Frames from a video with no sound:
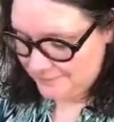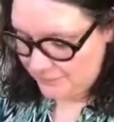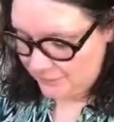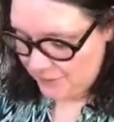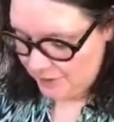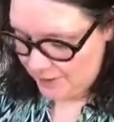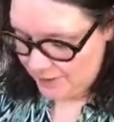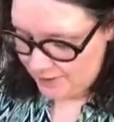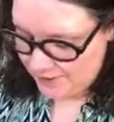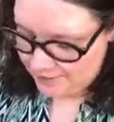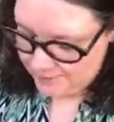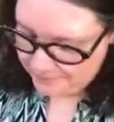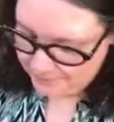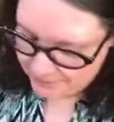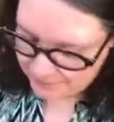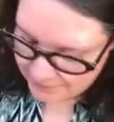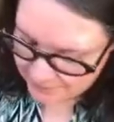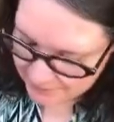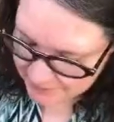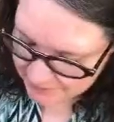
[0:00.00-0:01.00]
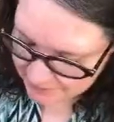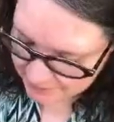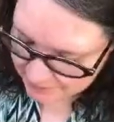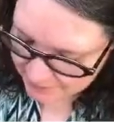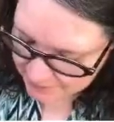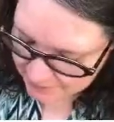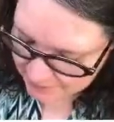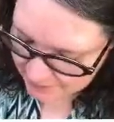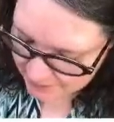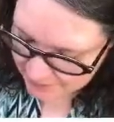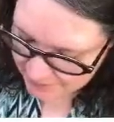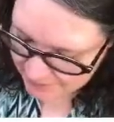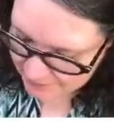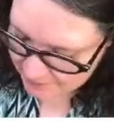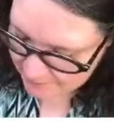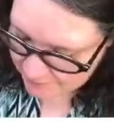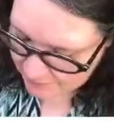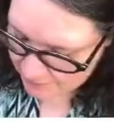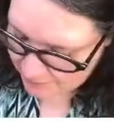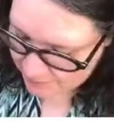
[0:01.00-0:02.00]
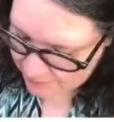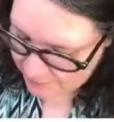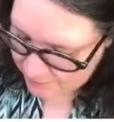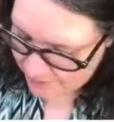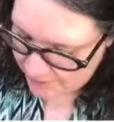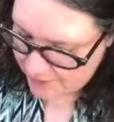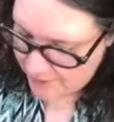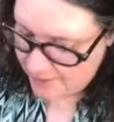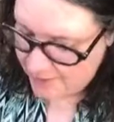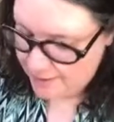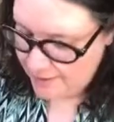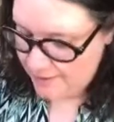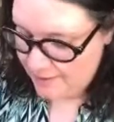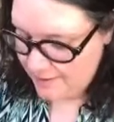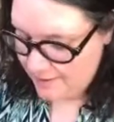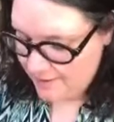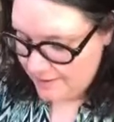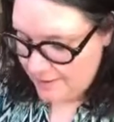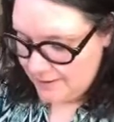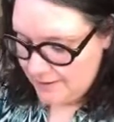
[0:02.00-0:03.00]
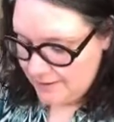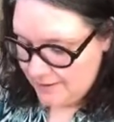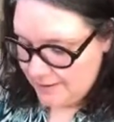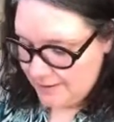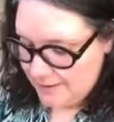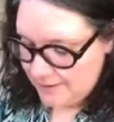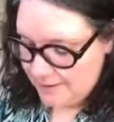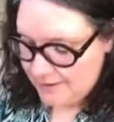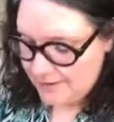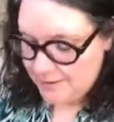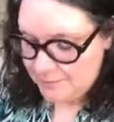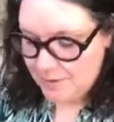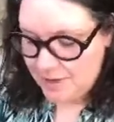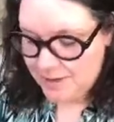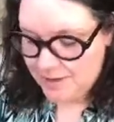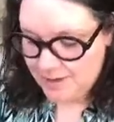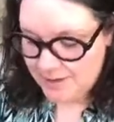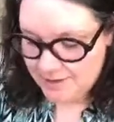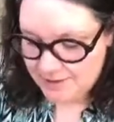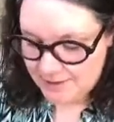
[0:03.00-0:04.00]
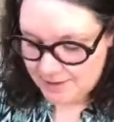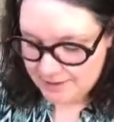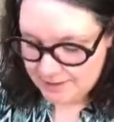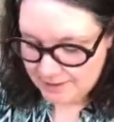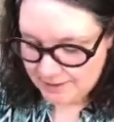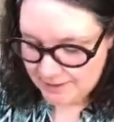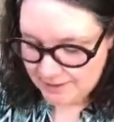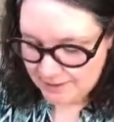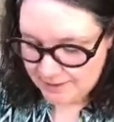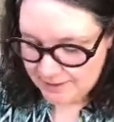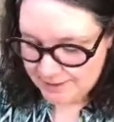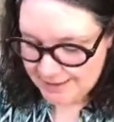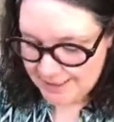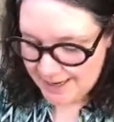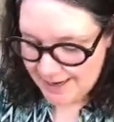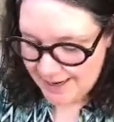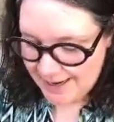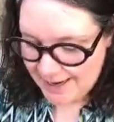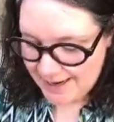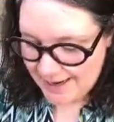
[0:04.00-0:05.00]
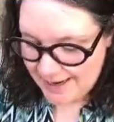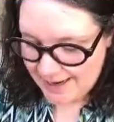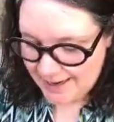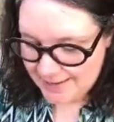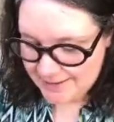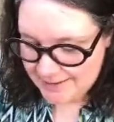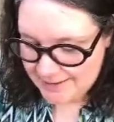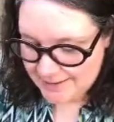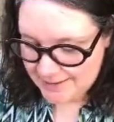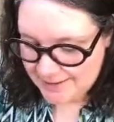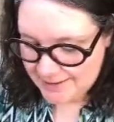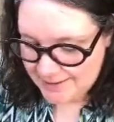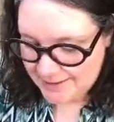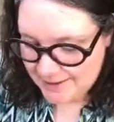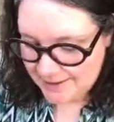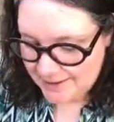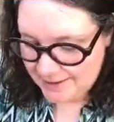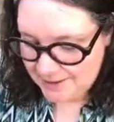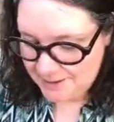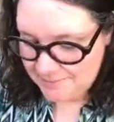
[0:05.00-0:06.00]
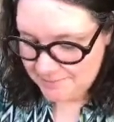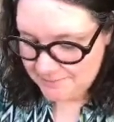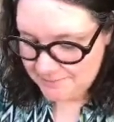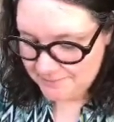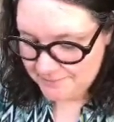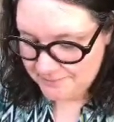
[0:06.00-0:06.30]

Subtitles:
Okay, let's just add some glue here. Let's make these as little tags this time.